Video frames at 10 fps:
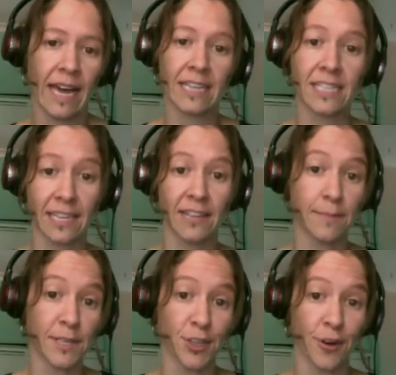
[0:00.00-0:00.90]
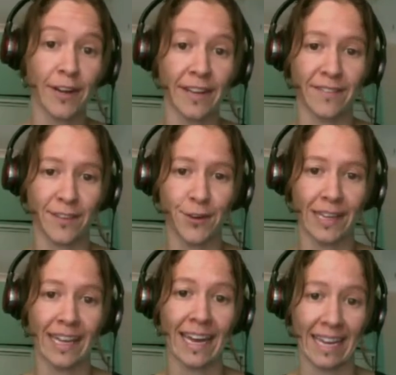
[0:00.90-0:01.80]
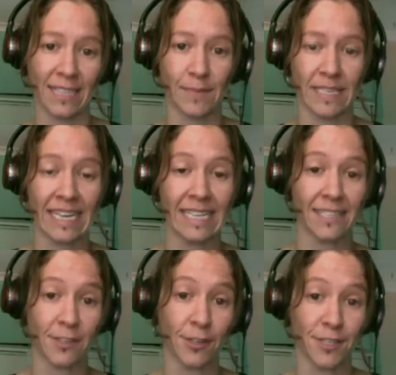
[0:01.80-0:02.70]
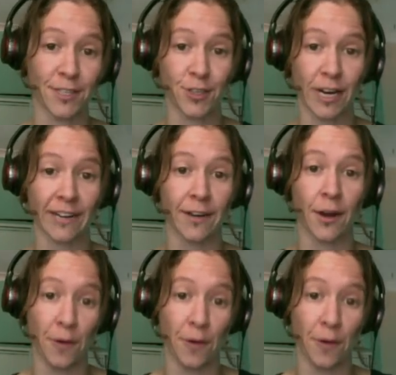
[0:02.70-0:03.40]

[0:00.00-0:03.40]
Actually, the majority of the nuclear expertise is concentrated